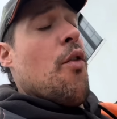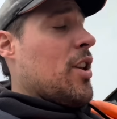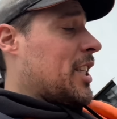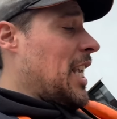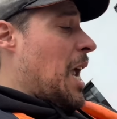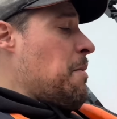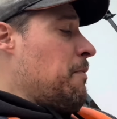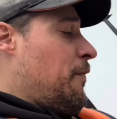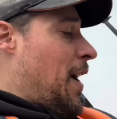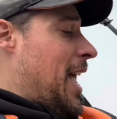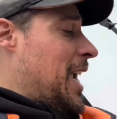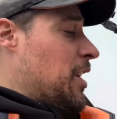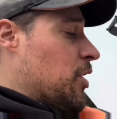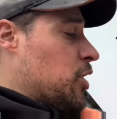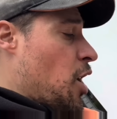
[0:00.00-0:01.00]
the same
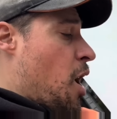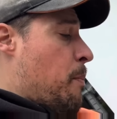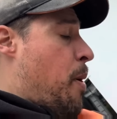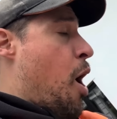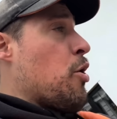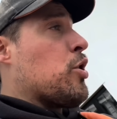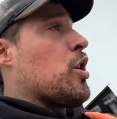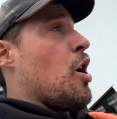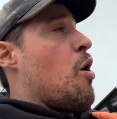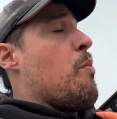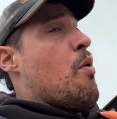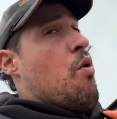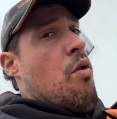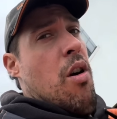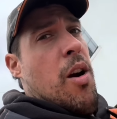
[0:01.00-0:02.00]
vein as our post hole
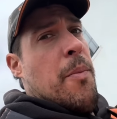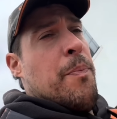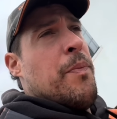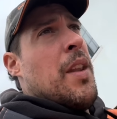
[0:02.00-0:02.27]
borer,